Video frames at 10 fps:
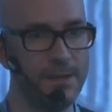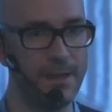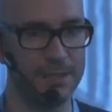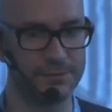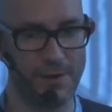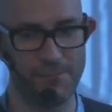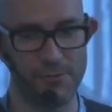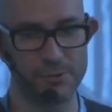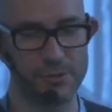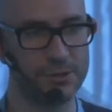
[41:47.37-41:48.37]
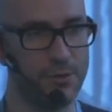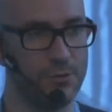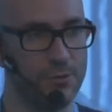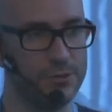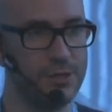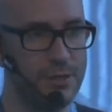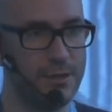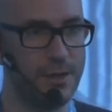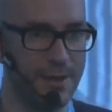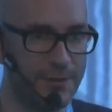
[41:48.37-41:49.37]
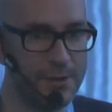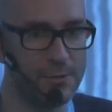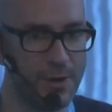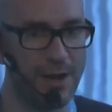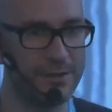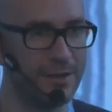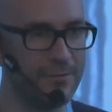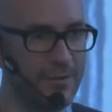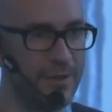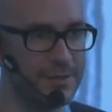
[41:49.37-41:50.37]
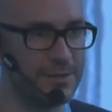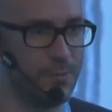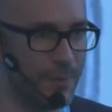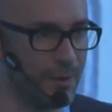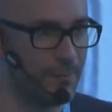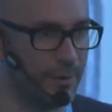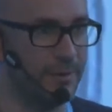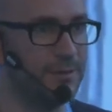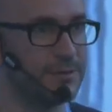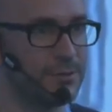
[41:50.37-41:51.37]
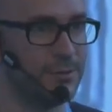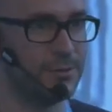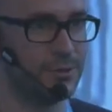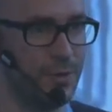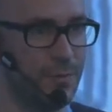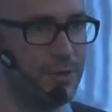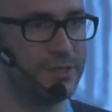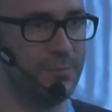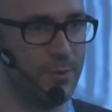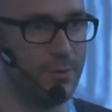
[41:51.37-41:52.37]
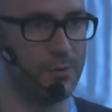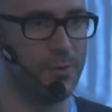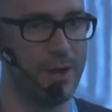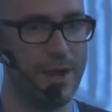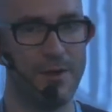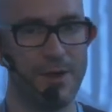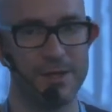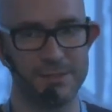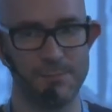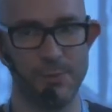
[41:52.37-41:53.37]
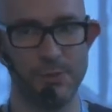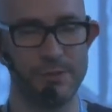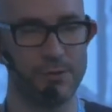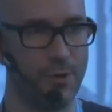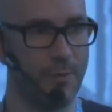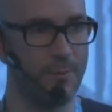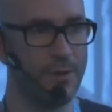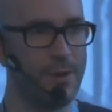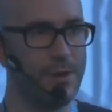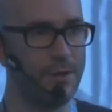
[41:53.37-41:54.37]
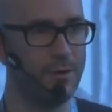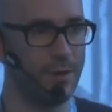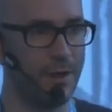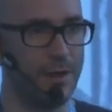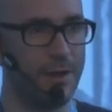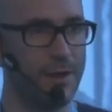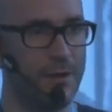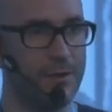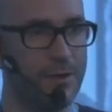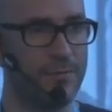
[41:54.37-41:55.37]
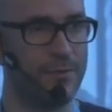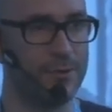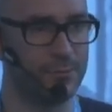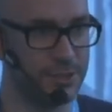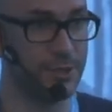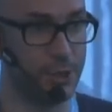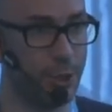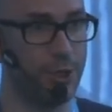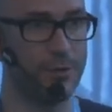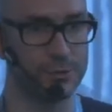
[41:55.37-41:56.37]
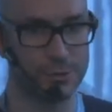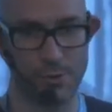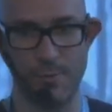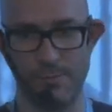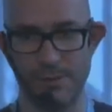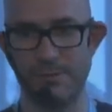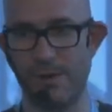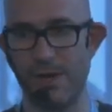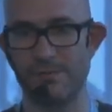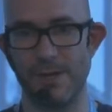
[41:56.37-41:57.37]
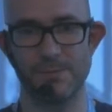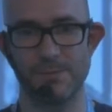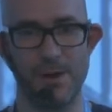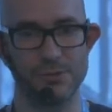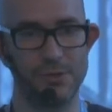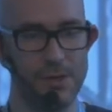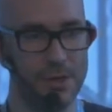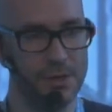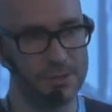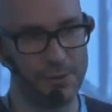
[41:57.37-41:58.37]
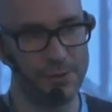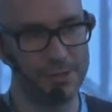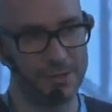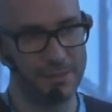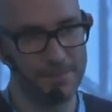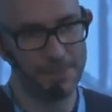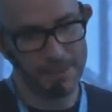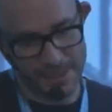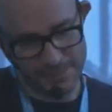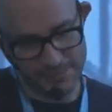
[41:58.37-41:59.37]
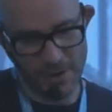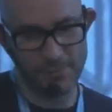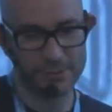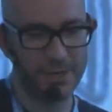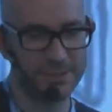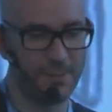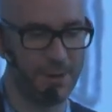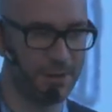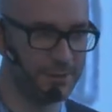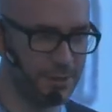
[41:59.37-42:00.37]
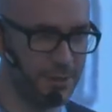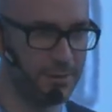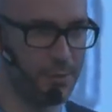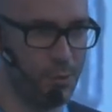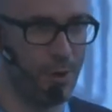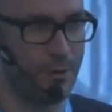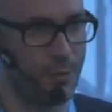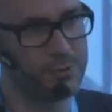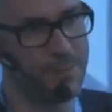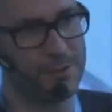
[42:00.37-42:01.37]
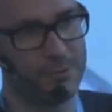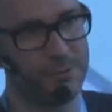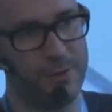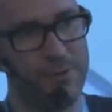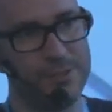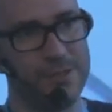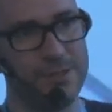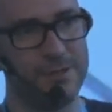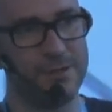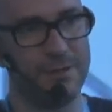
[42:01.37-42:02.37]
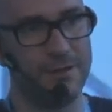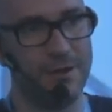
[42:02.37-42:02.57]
as Firefox OS grows, I think Google at the end of the day is a web company. So so we will see more. Google now has put Chrome on uh, on Android, which is a good thing because Chrome is a very advanced browser. So I think that. As Firefox gets market share, Google goes back to their origin, uh,